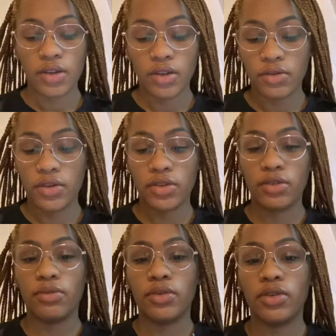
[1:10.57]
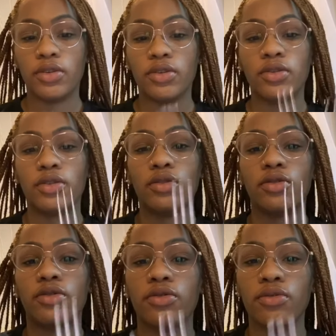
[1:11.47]
You get the 1,
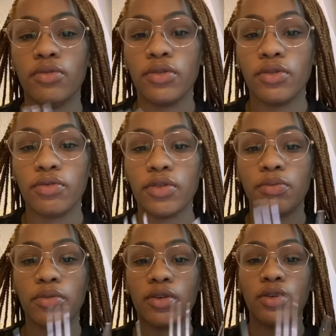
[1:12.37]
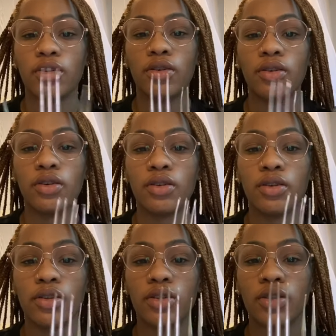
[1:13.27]
2, and 3 prong.
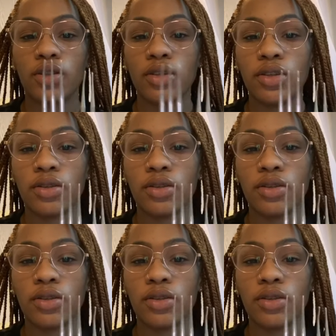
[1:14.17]
See?